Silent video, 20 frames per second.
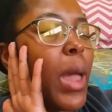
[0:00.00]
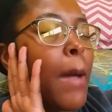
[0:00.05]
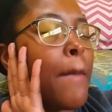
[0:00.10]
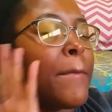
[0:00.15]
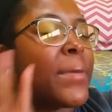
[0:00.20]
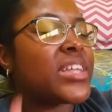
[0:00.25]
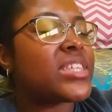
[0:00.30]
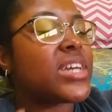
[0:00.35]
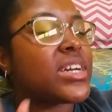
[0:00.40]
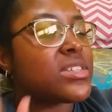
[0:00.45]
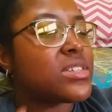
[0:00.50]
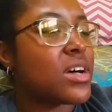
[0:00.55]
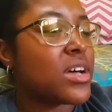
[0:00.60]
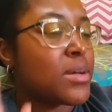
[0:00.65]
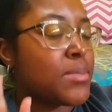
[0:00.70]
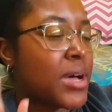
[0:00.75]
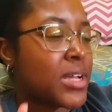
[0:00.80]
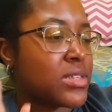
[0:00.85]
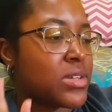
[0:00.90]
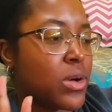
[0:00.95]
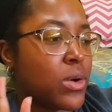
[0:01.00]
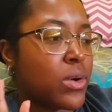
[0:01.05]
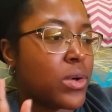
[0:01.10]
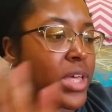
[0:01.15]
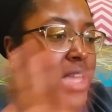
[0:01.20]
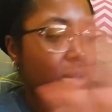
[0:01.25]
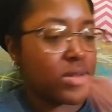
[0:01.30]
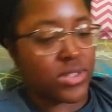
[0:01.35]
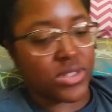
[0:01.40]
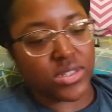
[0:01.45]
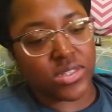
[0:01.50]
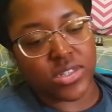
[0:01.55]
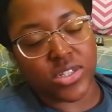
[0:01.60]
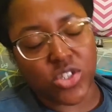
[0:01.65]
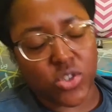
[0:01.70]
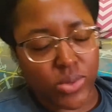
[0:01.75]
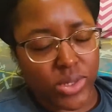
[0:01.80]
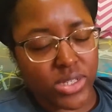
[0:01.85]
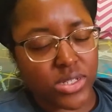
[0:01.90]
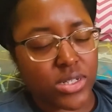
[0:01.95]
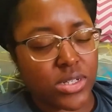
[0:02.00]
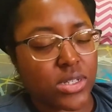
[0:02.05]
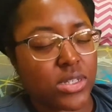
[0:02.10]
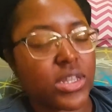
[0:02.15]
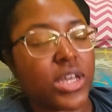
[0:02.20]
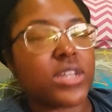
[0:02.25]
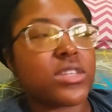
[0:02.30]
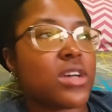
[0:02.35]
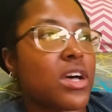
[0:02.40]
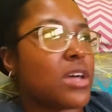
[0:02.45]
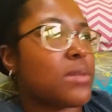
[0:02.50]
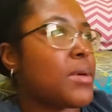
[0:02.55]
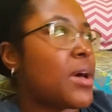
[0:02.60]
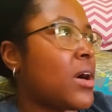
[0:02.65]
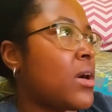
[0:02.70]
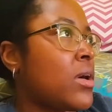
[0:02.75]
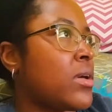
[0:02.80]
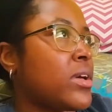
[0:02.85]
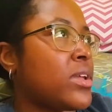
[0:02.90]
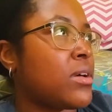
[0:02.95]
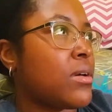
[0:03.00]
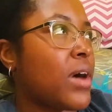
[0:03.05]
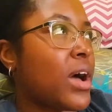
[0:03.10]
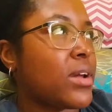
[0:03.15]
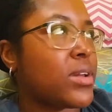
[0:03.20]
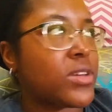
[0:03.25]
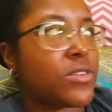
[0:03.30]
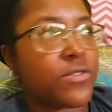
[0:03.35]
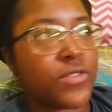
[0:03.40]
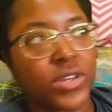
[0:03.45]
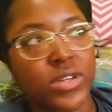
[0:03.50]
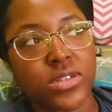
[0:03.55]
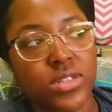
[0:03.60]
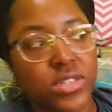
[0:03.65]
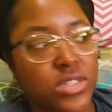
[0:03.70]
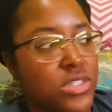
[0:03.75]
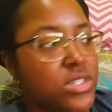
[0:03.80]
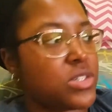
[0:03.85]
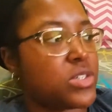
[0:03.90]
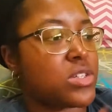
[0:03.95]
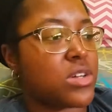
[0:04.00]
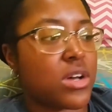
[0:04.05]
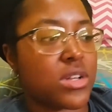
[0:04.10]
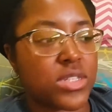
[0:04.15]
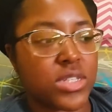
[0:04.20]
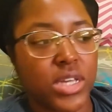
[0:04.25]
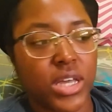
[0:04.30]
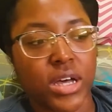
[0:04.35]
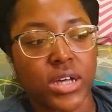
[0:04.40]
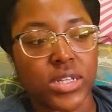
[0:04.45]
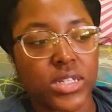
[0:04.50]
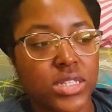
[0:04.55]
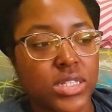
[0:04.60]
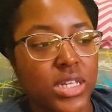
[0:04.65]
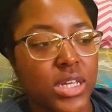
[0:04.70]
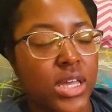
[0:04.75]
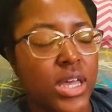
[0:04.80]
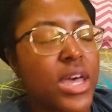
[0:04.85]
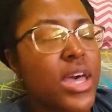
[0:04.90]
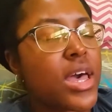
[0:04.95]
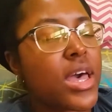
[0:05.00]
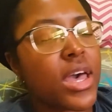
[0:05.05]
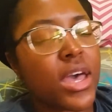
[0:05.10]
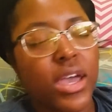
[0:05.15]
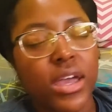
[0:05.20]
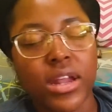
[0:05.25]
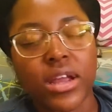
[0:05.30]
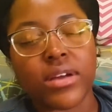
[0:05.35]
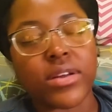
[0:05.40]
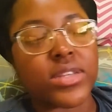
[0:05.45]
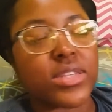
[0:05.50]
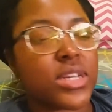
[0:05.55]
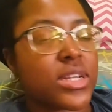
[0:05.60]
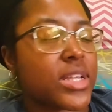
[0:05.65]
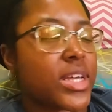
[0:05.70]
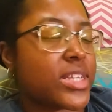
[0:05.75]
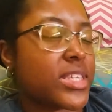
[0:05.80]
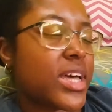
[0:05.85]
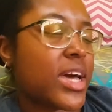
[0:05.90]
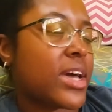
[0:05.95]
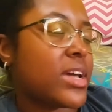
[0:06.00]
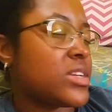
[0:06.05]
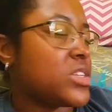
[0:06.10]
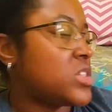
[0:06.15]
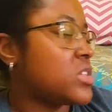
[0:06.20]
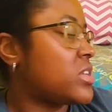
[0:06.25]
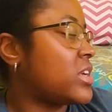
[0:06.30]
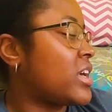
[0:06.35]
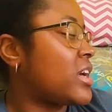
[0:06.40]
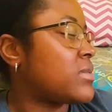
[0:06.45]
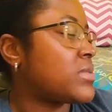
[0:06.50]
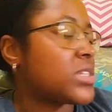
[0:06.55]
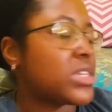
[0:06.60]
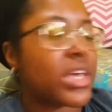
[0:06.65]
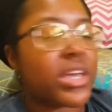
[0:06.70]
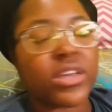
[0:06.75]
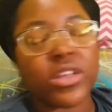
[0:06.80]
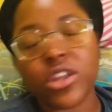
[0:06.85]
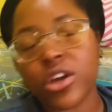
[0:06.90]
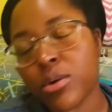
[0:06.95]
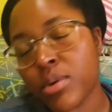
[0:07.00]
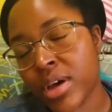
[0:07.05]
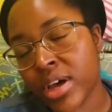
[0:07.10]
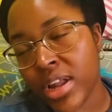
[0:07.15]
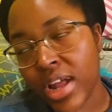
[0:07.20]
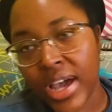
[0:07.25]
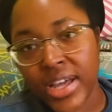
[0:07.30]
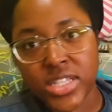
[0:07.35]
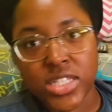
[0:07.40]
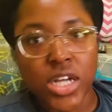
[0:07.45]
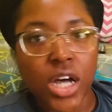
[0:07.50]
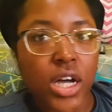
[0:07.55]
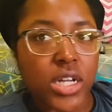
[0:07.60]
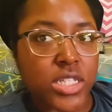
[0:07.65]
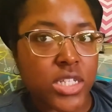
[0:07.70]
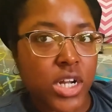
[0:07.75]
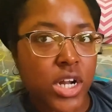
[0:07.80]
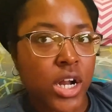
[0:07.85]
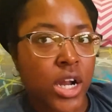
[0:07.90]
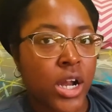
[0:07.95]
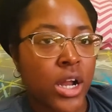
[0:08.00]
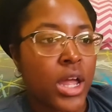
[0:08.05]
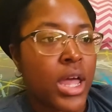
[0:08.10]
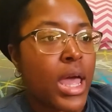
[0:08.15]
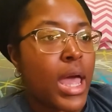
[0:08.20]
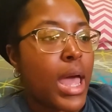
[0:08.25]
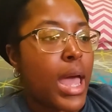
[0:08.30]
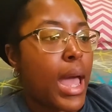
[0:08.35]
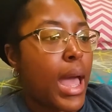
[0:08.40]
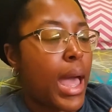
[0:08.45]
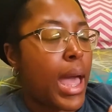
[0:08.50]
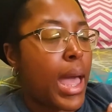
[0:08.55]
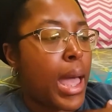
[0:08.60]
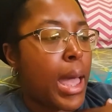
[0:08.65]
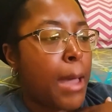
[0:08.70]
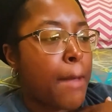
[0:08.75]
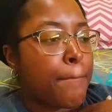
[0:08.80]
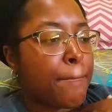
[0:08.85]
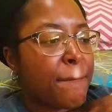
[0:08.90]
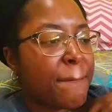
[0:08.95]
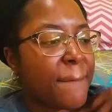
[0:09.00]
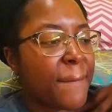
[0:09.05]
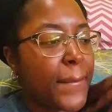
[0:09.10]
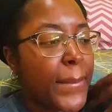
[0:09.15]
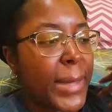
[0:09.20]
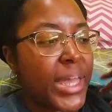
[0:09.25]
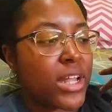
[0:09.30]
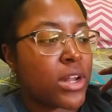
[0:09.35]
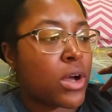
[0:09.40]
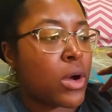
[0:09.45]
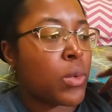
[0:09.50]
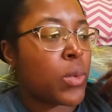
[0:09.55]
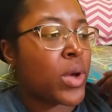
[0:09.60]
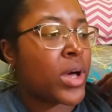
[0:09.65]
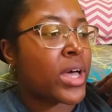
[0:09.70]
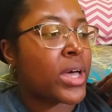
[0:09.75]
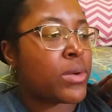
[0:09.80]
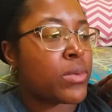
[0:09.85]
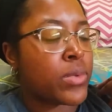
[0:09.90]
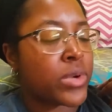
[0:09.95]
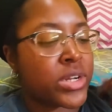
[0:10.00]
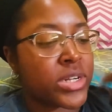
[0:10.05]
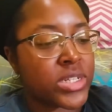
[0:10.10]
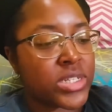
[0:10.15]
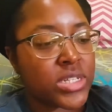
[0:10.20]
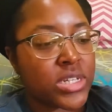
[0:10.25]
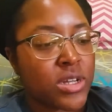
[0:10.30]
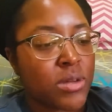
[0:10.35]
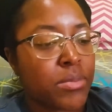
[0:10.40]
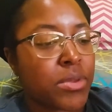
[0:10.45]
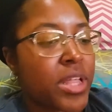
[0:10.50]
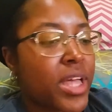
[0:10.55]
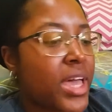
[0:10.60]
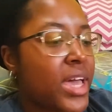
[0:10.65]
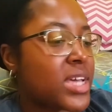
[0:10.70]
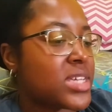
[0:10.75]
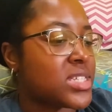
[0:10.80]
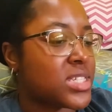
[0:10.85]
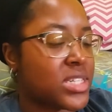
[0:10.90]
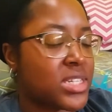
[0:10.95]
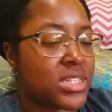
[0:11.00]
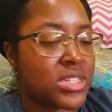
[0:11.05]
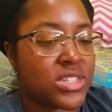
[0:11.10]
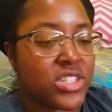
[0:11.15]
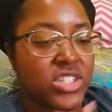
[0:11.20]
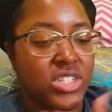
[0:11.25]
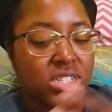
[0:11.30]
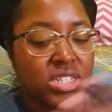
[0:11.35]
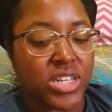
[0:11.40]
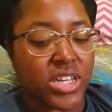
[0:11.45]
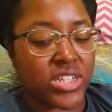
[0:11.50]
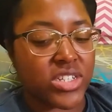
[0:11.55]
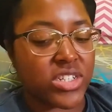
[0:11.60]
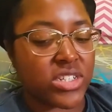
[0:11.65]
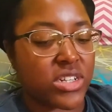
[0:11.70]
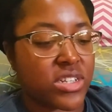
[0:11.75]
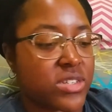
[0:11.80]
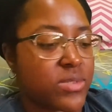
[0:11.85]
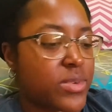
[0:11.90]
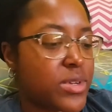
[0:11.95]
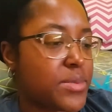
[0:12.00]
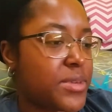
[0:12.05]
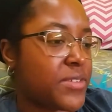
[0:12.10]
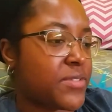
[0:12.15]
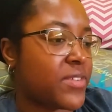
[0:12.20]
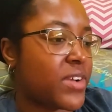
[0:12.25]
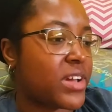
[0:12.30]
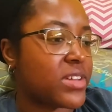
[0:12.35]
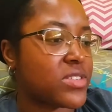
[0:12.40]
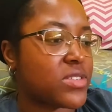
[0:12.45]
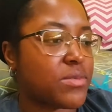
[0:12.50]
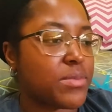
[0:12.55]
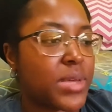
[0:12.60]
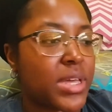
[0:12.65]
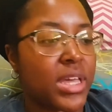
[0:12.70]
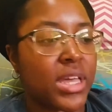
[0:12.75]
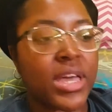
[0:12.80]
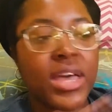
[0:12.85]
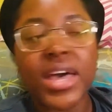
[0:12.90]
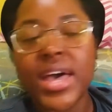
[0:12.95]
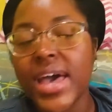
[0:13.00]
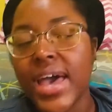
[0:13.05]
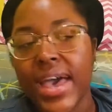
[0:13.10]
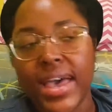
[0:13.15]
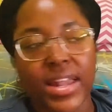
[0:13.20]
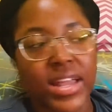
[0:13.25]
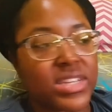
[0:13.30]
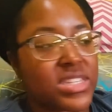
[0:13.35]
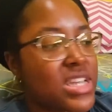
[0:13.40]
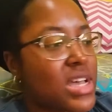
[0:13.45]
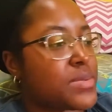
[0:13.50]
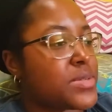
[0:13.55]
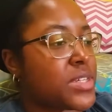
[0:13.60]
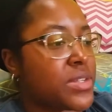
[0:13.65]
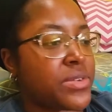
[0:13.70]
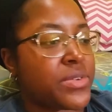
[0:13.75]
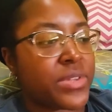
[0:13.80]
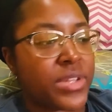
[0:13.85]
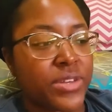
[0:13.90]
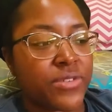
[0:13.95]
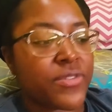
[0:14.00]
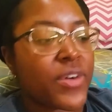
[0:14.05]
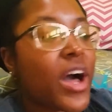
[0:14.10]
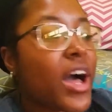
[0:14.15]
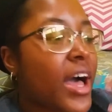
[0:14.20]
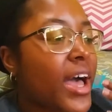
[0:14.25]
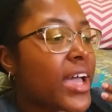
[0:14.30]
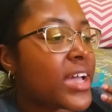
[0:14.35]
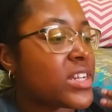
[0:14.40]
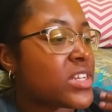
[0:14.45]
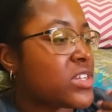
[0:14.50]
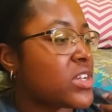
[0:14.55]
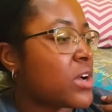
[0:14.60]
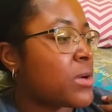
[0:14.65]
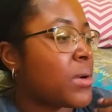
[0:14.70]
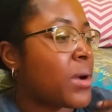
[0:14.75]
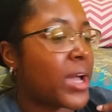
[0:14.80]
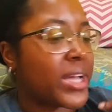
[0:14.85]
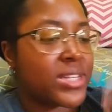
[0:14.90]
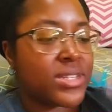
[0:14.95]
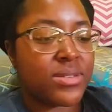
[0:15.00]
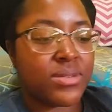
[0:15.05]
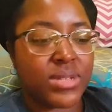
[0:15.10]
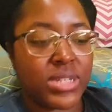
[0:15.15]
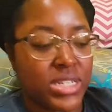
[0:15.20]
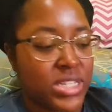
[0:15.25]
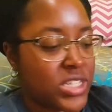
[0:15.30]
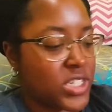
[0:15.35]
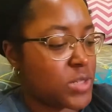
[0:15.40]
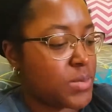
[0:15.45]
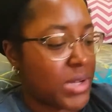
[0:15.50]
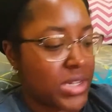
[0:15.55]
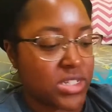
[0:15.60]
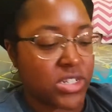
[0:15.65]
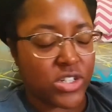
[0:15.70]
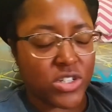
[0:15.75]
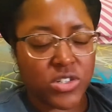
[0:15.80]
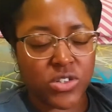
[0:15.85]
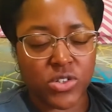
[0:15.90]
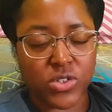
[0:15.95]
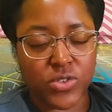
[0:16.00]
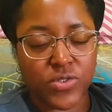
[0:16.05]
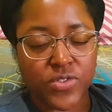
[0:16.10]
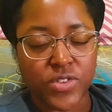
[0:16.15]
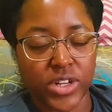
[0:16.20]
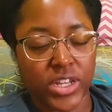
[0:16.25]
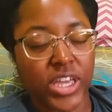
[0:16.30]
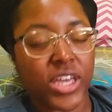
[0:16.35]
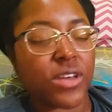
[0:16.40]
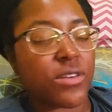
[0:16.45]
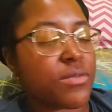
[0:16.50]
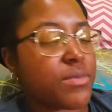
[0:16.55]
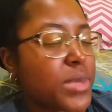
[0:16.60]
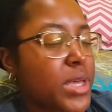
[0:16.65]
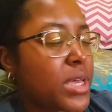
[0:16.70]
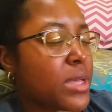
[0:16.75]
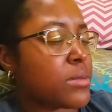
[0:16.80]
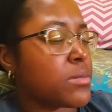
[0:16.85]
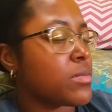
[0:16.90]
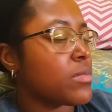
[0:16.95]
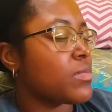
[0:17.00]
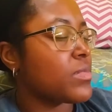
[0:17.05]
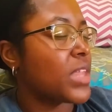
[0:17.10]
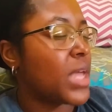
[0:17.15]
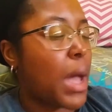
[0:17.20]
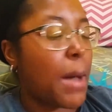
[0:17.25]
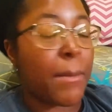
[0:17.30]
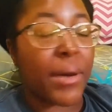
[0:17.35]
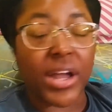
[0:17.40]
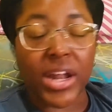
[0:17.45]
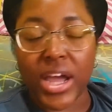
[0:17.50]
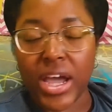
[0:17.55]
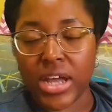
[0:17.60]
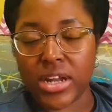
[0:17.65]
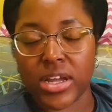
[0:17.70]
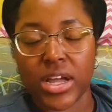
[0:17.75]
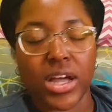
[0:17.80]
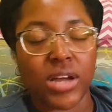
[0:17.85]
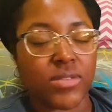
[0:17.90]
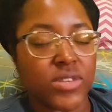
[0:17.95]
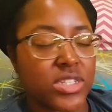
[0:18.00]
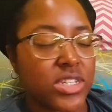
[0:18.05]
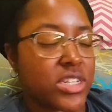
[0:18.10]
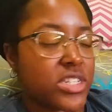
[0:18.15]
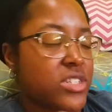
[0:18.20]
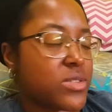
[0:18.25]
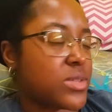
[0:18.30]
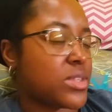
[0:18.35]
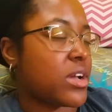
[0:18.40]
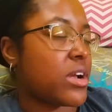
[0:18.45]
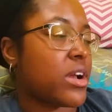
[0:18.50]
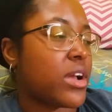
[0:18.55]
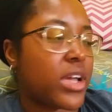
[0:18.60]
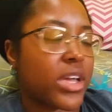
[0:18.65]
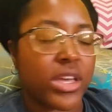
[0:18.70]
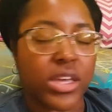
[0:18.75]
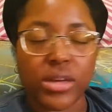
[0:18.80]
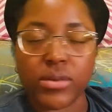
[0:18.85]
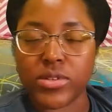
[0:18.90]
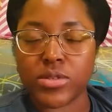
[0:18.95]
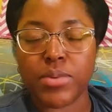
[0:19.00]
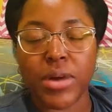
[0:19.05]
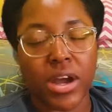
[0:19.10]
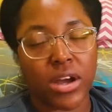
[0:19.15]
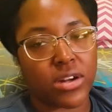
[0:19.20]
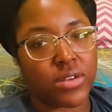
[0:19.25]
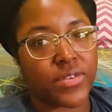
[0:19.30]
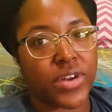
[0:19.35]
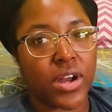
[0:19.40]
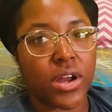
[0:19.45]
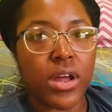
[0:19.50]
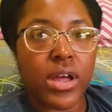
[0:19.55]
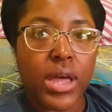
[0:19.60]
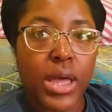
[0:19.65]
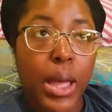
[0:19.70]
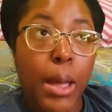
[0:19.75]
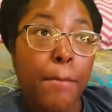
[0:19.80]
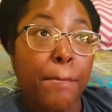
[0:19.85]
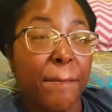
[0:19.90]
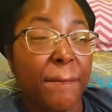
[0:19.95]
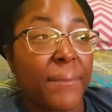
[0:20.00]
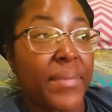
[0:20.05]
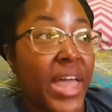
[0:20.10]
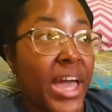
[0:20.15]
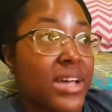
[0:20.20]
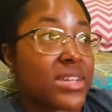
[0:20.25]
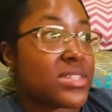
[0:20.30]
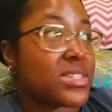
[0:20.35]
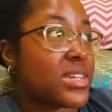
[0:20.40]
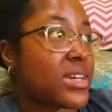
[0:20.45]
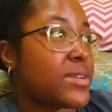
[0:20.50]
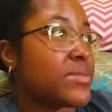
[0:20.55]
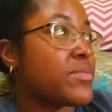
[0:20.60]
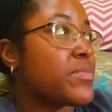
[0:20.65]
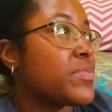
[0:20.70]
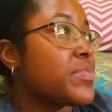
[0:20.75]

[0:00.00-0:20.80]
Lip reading: But they talk about the whole Kelsey situation. They talk about, how do you feel since you talked to Kelsey and everything like that. Juliet was like, you know what, I talked to her and you know what, we're in this good place, and she said she doesn't want to be friends with me, and that's absolutely fine. I didn't expect her to forgive me, but I had a conversation with her and he was proud of her. That's it.